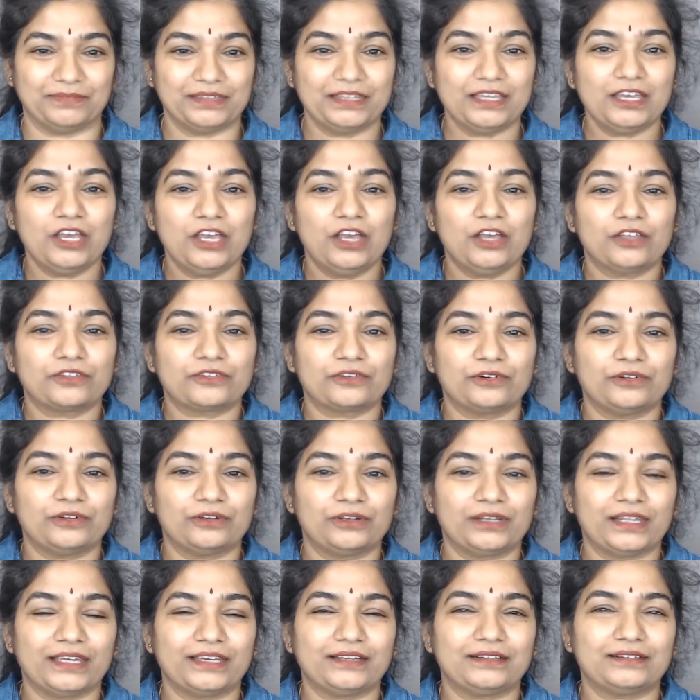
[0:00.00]
So
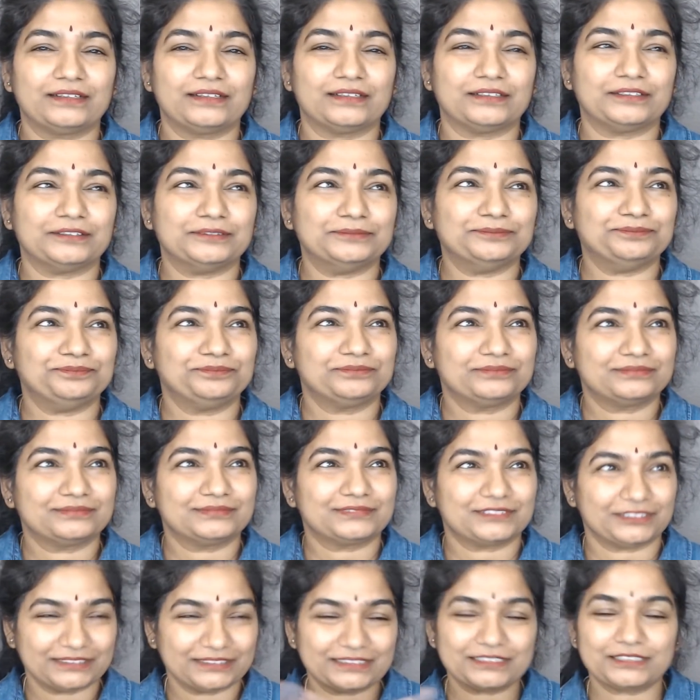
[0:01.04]
like, so
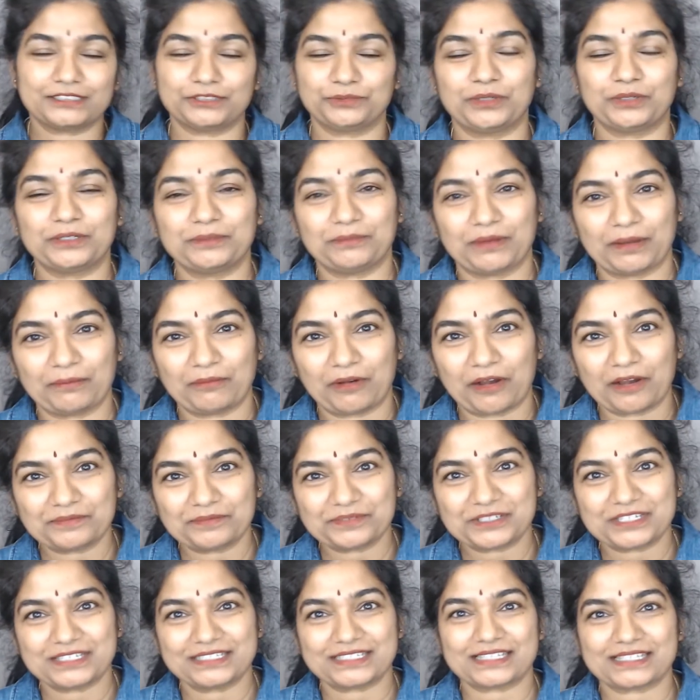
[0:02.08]
this is what my mom, she
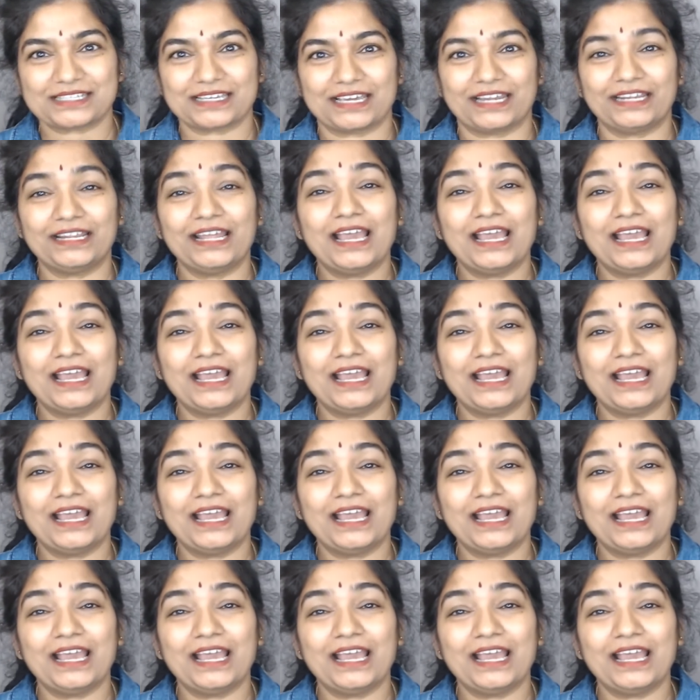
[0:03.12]
said,